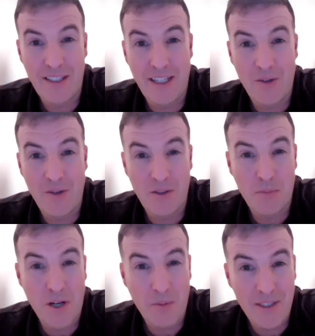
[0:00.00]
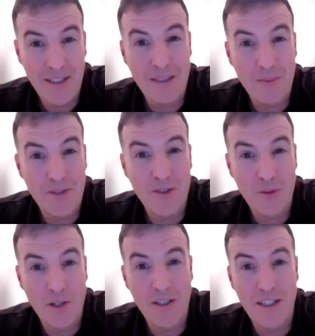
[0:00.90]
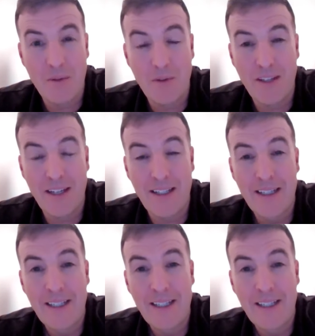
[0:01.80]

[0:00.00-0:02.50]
skier, it's probably a little bit too early. I would think.